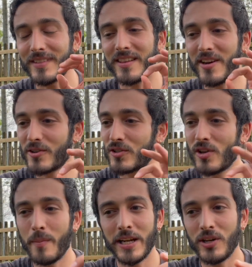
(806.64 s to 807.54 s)
there's
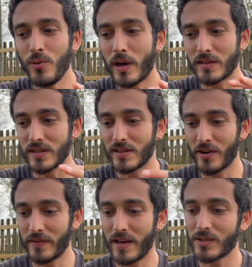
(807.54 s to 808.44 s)
so many nuances
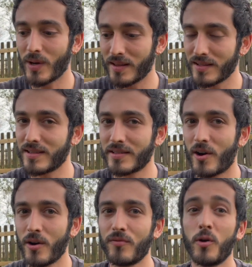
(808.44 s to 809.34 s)
here, and that's why this is an
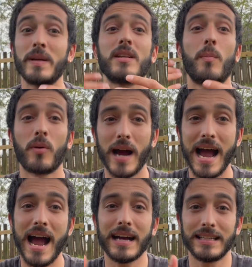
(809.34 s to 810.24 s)
art form. It's a
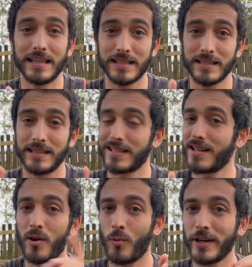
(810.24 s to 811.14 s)
practice. It's
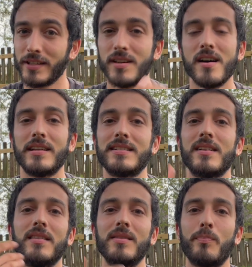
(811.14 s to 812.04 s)
not a one and done. It's a
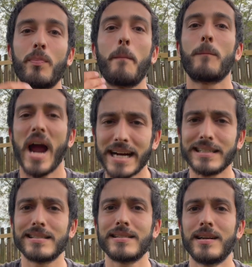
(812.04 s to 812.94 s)

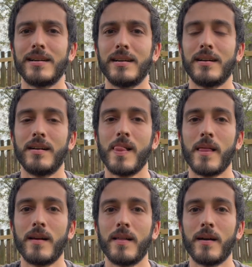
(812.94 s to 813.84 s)
practice.
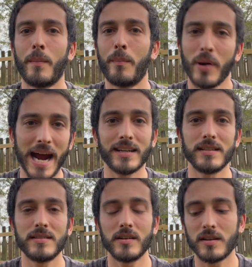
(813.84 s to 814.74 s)

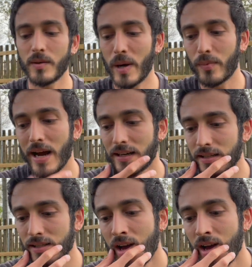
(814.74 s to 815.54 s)
Practice. Y'all talking about practice.